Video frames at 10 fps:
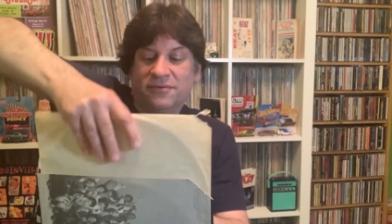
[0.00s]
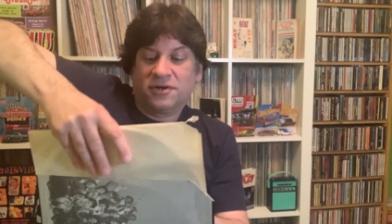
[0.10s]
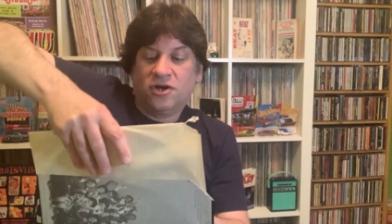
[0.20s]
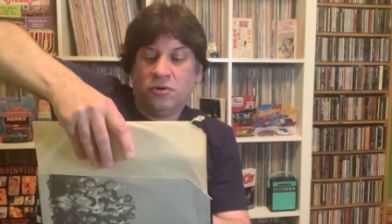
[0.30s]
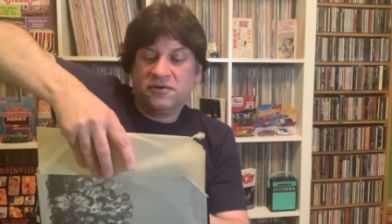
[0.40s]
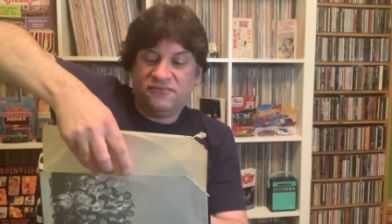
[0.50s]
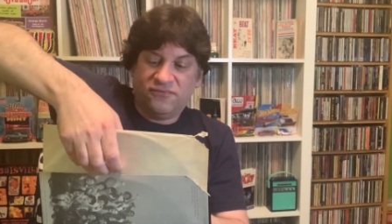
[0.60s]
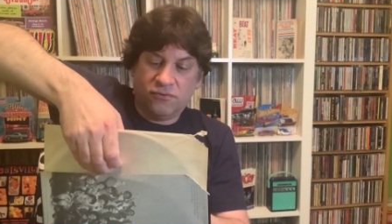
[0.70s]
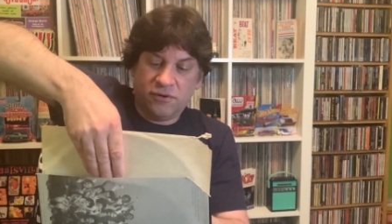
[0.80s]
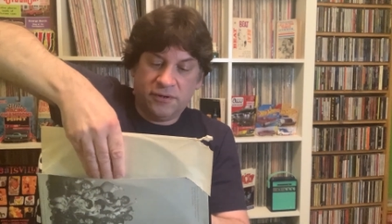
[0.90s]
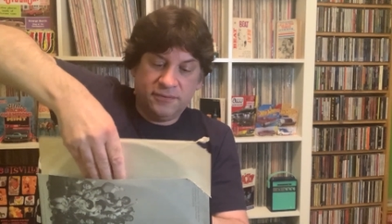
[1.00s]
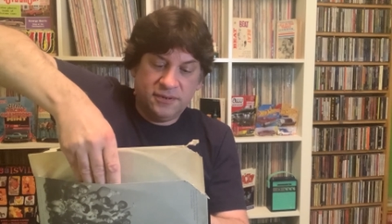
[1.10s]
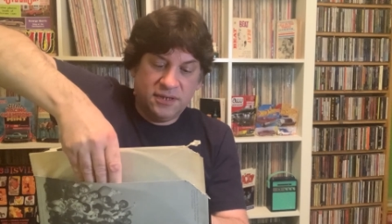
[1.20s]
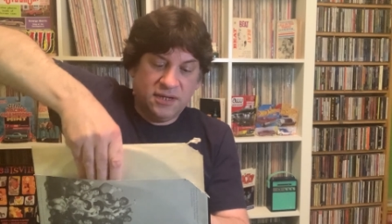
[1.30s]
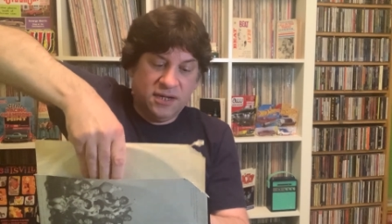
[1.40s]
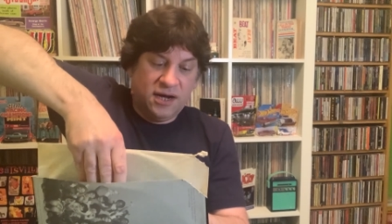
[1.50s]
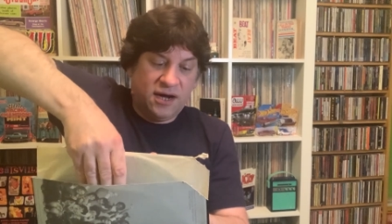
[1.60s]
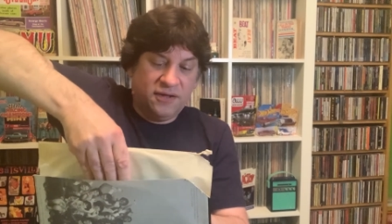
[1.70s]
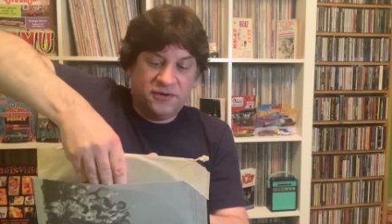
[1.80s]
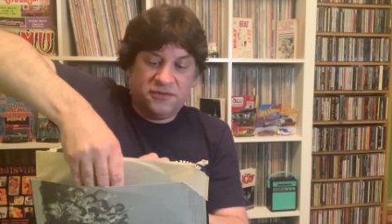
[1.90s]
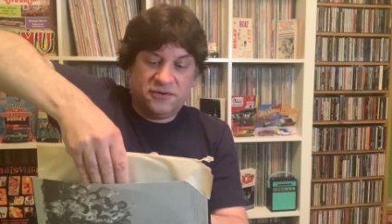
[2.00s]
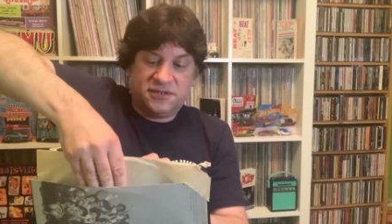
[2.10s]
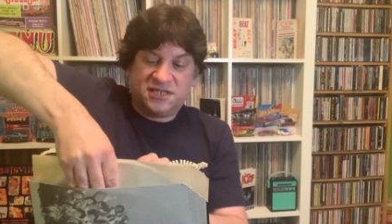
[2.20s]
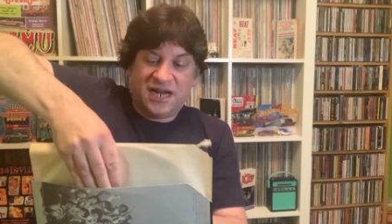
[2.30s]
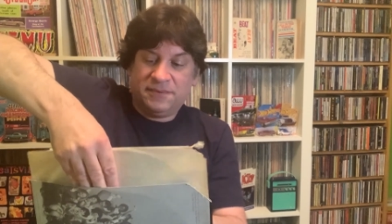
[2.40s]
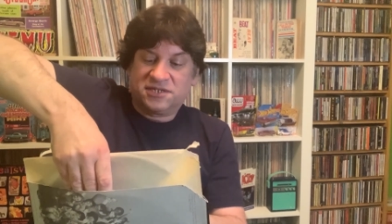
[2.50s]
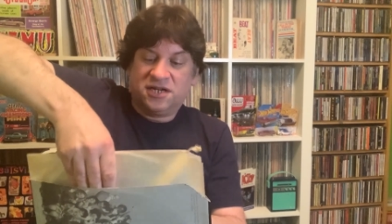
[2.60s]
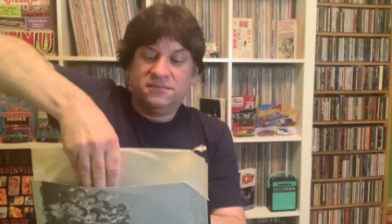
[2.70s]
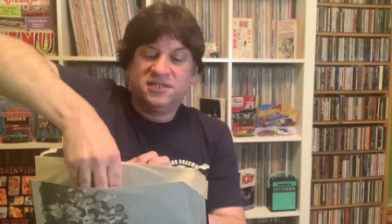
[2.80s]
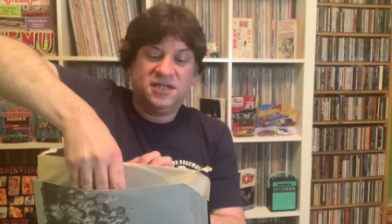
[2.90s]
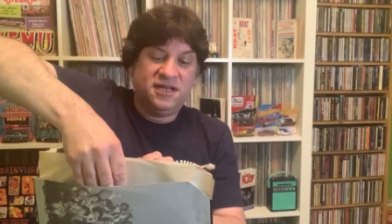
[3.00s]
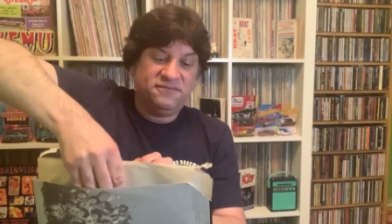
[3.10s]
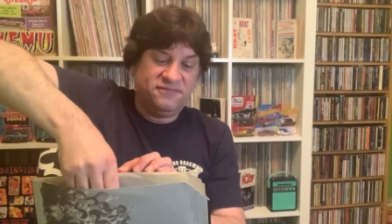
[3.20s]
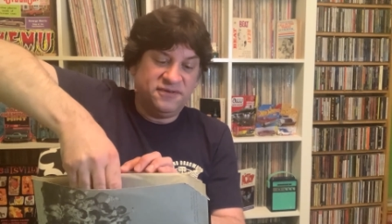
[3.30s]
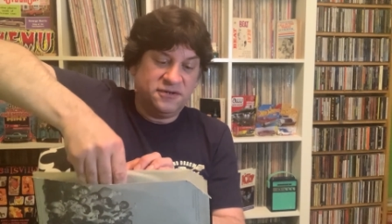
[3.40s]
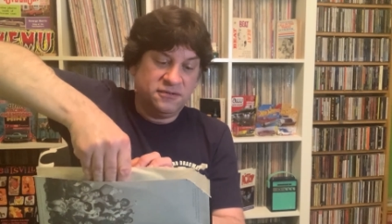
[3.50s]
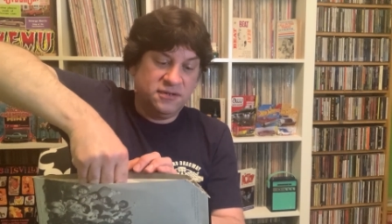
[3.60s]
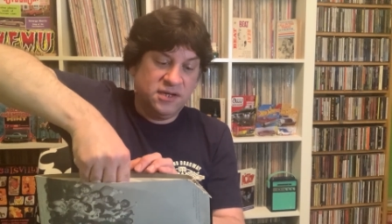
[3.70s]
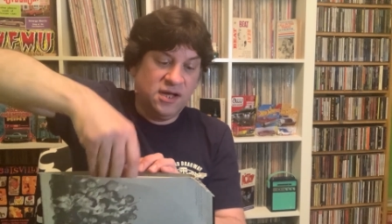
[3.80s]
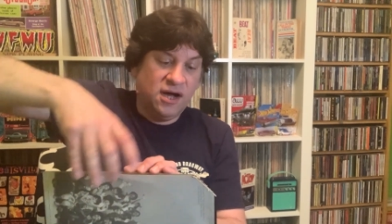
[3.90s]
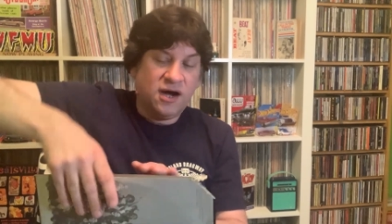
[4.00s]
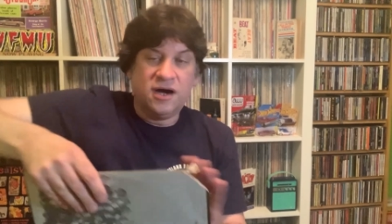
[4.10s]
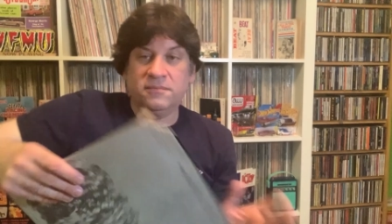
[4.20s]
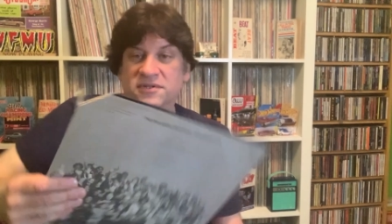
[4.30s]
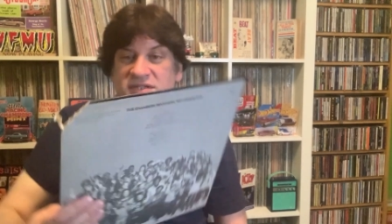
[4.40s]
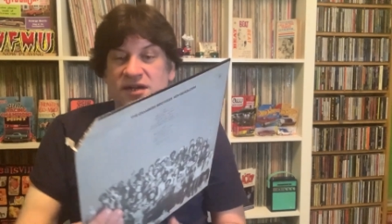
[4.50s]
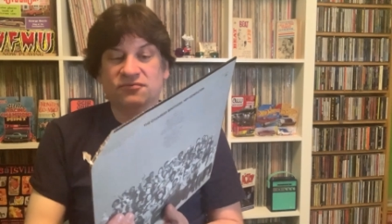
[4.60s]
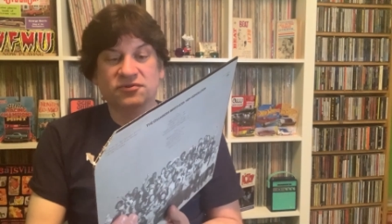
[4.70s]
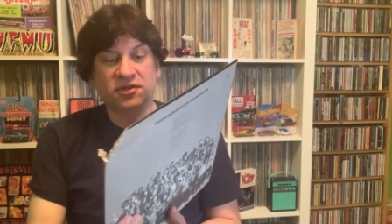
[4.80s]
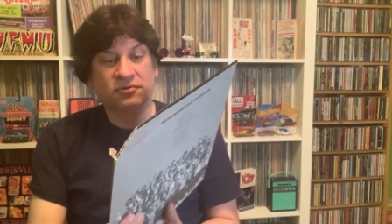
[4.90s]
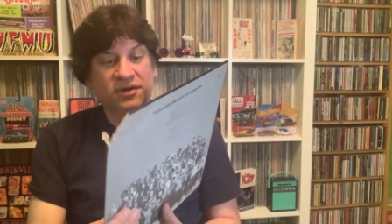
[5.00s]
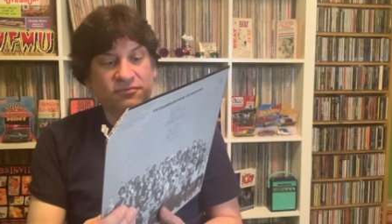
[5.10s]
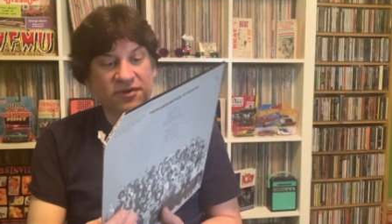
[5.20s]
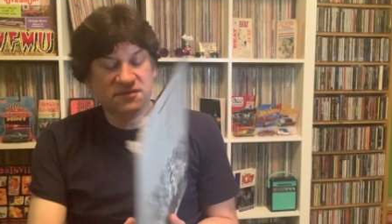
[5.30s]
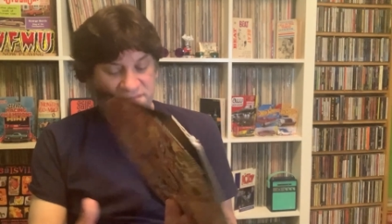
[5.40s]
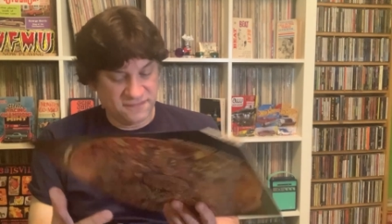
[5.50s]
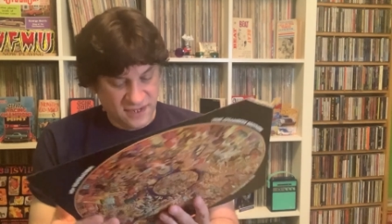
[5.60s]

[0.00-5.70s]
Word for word: were going for another Time Has Come Today feel. Um, but it's got a really great riff.